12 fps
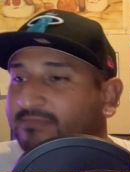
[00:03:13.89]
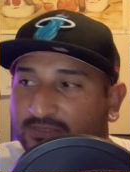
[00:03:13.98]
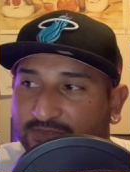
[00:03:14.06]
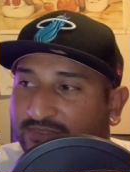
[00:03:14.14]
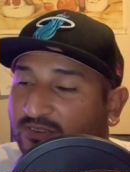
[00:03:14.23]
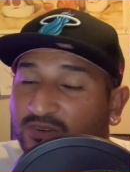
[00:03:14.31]

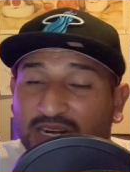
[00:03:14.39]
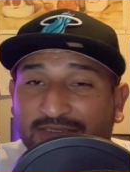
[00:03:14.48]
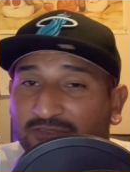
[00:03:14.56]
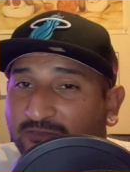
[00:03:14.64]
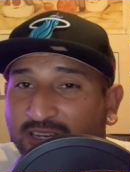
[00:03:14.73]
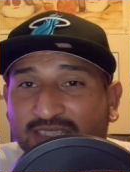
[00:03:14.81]
for whatever
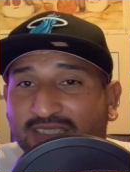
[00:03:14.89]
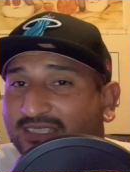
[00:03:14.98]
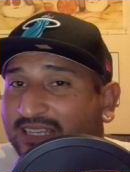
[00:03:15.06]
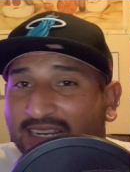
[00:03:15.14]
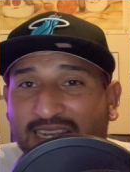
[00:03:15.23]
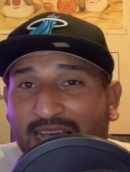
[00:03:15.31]
reason, the
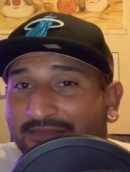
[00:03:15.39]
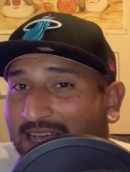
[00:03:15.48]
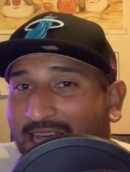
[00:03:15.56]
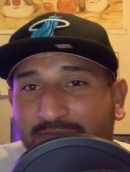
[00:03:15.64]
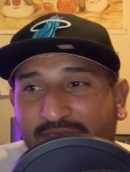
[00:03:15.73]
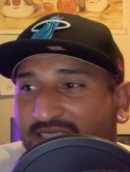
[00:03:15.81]
second half
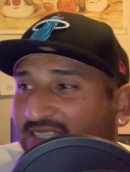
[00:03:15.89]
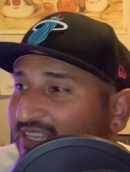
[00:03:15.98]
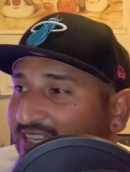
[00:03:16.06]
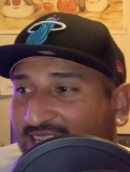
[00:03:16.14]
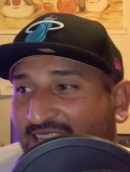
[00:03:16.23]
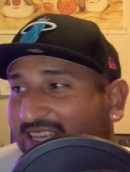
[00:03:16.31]
happened,
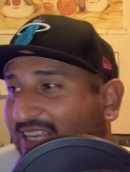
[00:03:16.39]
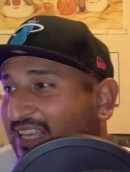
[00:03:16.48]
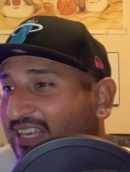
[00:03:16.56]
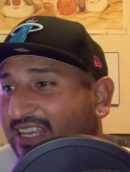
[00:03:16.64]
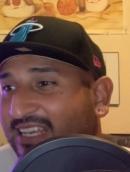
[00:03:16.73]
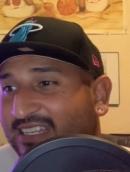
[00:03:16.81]

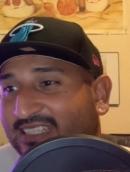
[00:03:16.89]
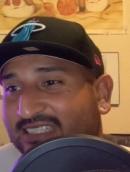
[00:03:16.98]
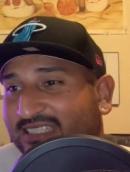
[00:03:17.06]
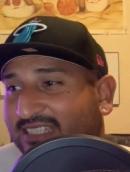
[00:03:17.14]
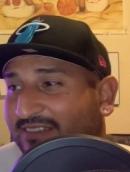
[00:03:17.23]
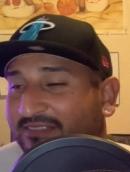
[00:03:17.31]
and
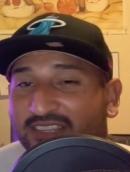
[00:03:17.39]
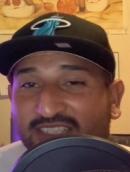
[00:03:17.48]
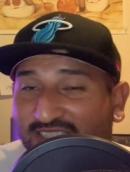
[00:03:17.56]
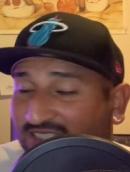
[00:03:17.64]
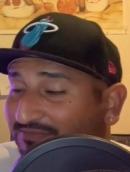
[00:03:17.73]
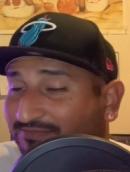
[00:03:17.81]
everything
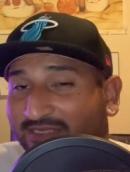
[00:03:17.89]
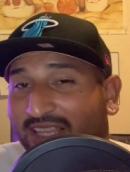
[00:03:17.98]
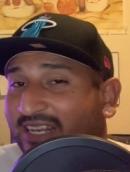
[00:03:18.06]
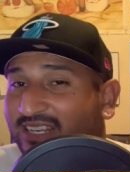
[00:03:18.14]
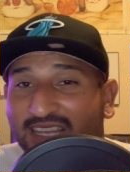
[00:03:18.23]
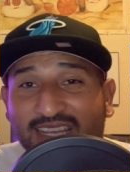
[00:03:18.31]
just laid
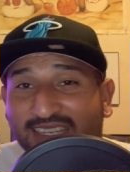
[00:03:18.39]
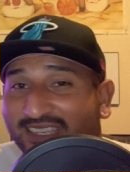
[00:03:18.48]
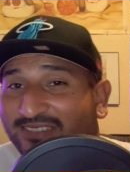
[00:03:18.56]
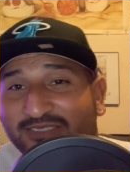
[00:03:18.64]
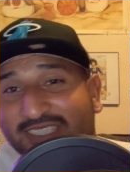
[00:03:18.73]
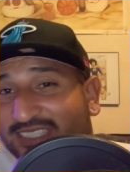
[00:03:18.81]
an egg.
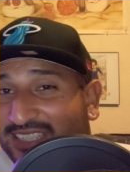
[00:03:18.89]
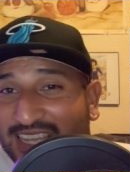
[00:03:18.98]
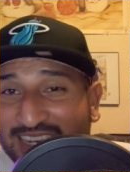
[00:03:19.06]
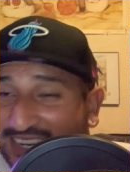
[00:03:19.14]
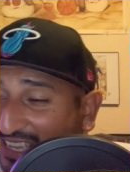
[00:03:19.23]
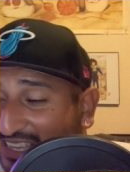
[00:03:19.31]
We just laid
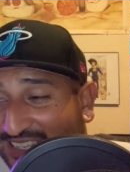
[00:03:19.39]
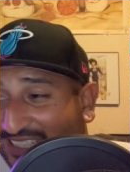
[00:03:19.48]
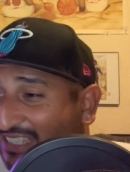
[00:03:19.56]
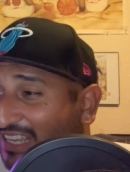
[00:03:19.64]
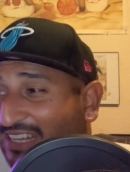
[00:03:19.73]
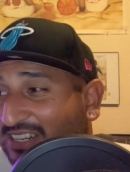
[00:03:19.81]
an egg.
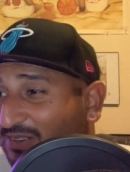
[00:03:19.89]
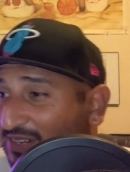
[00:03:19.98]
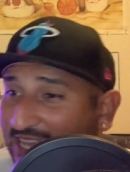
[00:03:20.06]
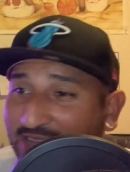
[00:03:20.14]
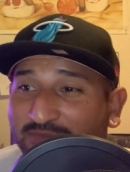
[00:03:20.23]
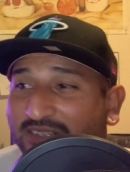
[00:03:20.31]
I don't know what
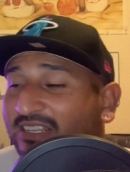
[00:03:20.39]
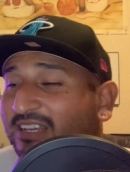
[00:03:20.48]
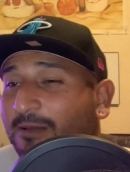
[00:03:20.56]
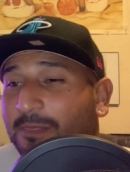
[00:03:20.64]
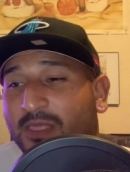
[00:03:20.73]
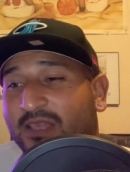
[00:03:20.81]
happened.
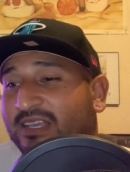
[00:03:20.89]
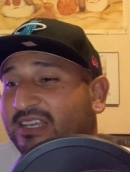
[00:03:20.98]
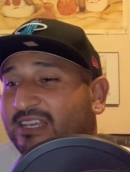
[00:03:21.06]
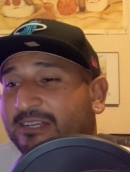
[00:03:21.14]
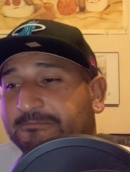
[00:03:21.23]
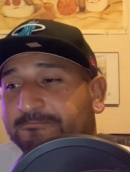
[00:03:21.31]

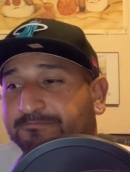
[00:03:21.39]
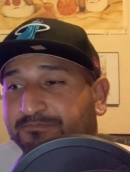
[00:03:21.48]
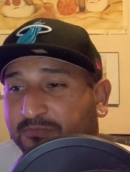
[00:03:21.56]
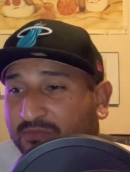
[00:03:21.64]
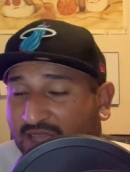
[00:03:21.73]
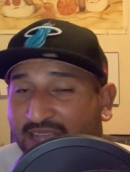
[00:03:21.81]
And
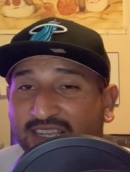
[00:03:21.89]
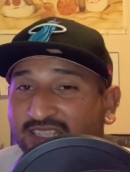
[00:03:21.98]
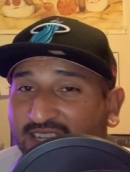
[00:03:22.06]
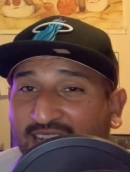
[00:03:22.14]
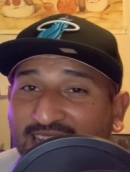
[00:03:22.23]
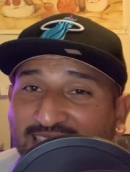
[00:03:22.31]

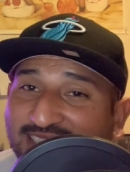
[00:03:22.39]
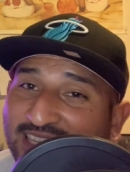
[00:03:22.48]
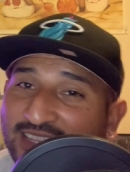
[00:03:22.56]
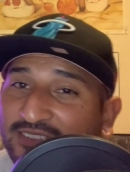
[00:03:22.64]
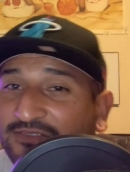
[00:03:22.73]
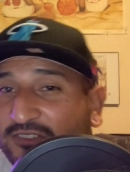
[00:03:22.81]
I say
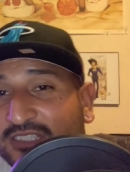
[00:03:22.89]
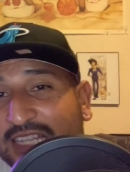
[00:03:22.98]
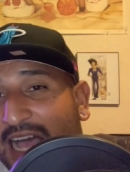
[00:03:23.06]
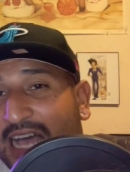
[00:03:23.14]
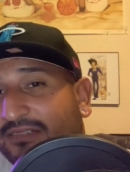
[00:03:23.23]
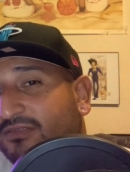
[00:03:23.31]
the first
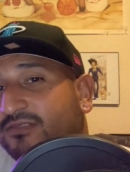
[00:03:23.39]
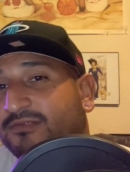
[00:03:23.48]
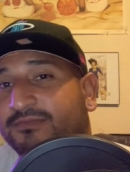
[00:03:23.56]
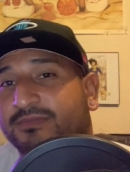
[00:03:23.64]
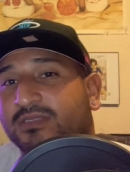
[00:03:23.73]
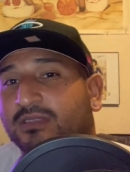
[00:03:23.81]
half,
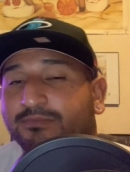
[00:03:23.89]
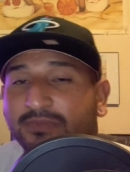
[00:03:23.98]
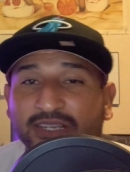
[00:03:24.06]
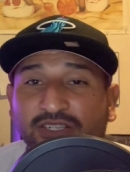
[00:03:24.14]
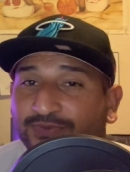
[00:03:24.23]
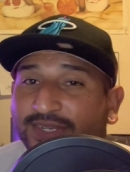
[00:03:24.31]
the
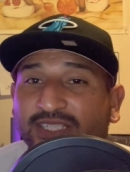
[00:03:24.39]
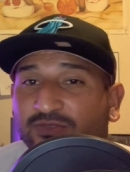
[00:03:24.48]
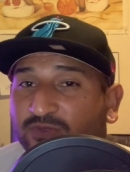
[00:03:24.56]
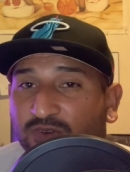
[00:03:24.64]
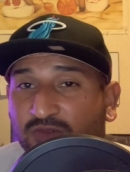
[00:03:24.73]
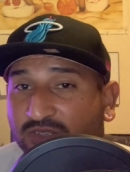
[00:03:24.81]
biggest reason we
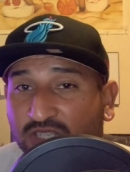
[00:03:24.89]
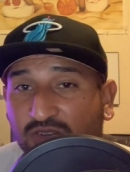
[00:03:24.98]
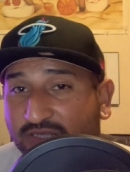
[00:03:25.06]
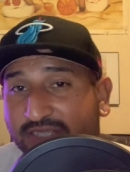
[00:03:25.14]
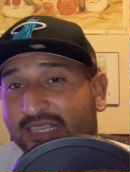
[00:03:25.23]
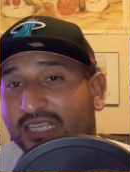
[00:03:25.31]
were so
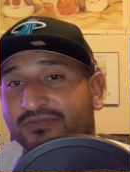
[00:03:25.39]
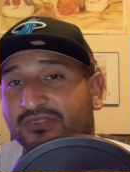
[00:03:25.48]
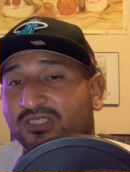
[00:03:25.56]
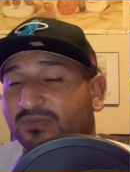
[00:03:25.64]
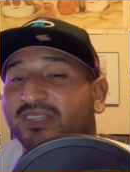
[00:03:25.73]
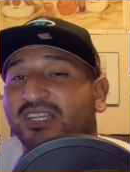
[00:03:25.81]
successful is
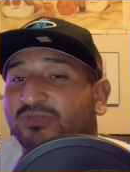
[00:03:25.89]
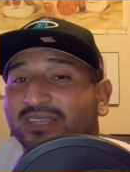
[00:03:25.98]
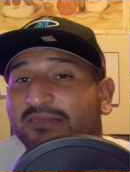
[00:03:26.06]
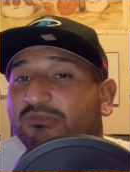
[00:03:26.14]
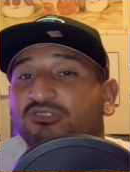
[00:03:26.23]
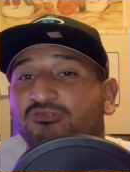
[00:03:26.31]
because we
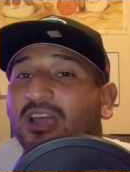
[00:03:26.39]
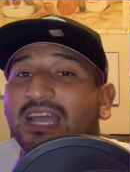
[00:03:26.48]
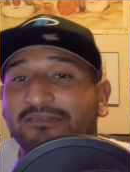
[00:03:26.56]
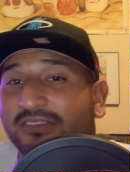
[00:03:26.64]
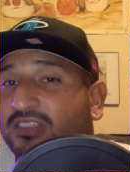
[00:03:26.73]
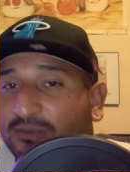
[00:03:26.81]
kept
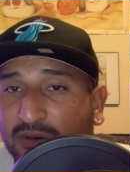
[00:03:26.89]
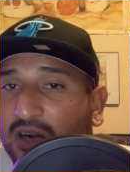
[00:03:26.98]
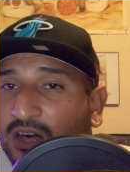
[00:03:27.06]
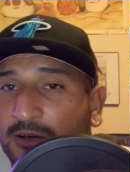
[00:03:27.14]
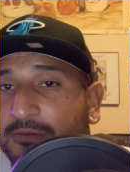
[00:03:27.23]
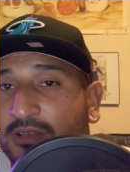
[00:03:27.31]
driving the ball.